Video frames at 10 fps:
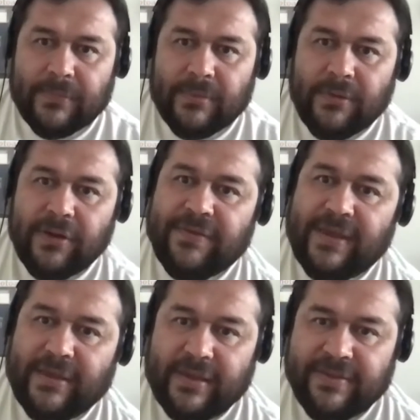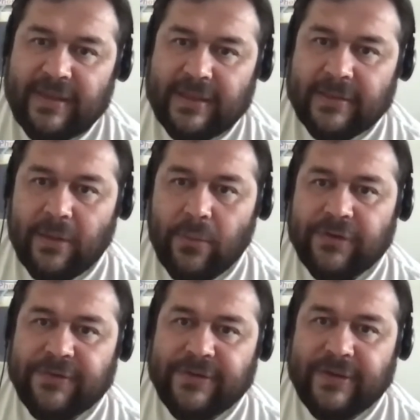there is a scene in
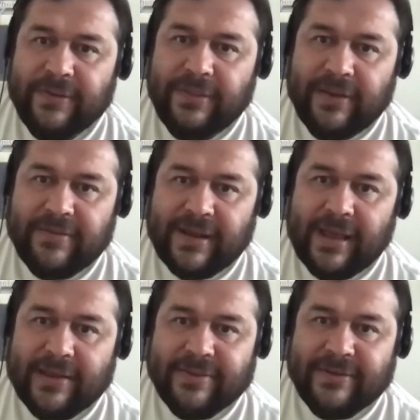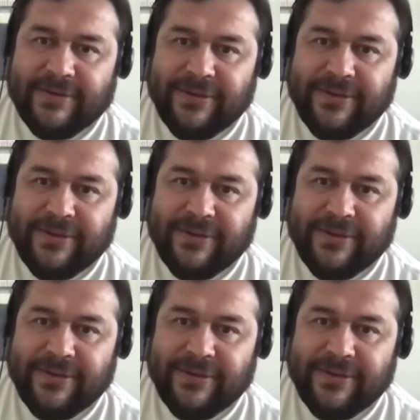which there is a character,